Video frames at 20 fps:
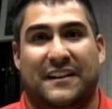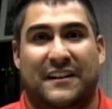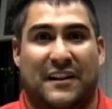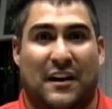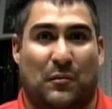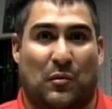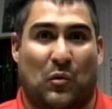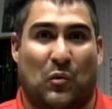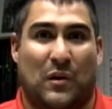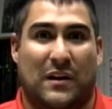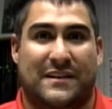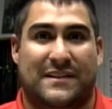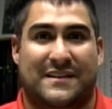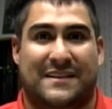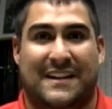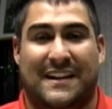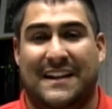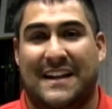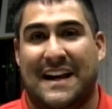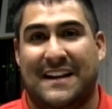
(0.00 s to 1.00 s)
the number 1
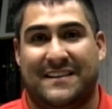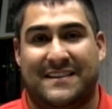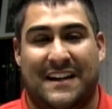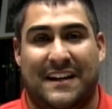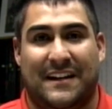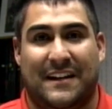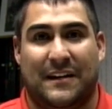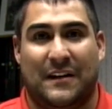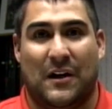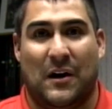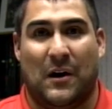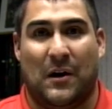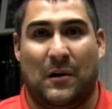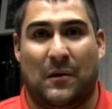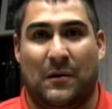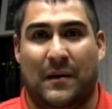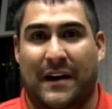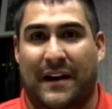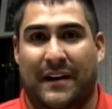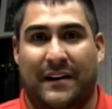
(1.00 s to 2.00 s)
seed at
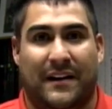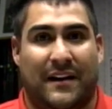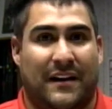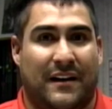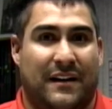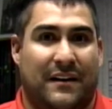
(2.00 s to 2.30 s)
10-0, and